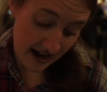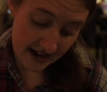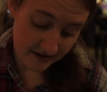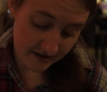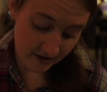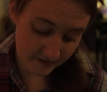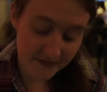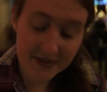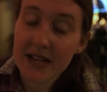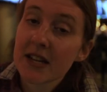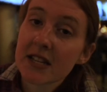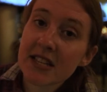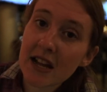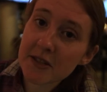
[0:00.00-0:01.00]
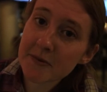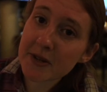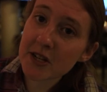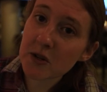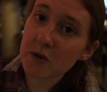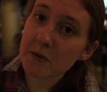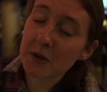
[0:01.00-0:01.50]
I don't know. Sounds
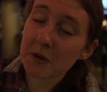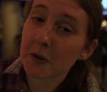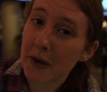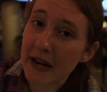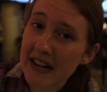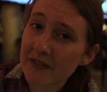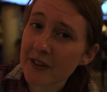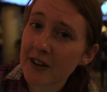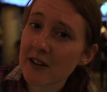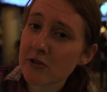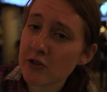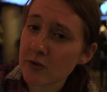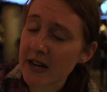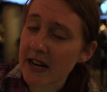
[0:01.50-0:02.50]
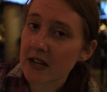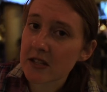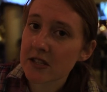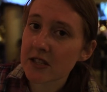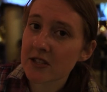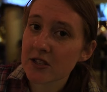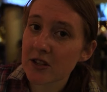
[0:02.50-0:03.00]
pretty cool, but we're waiting for our
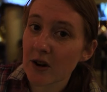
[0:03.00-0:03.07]
drinks.